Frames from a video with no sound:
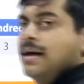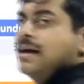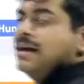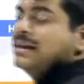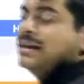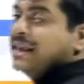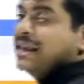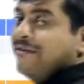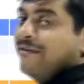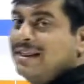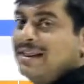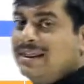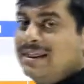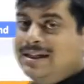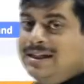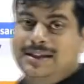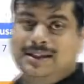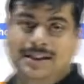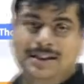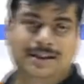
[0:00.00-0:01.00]

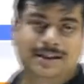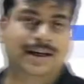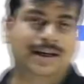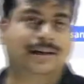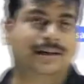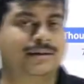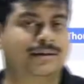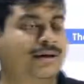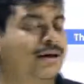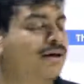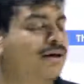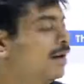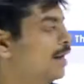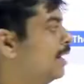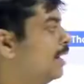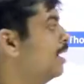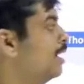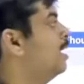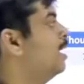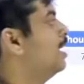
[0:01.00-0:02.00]
7369,
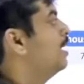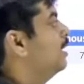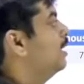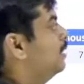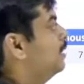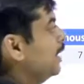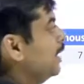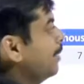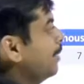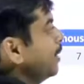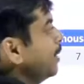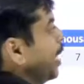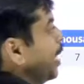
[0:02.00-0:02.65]
okay. The number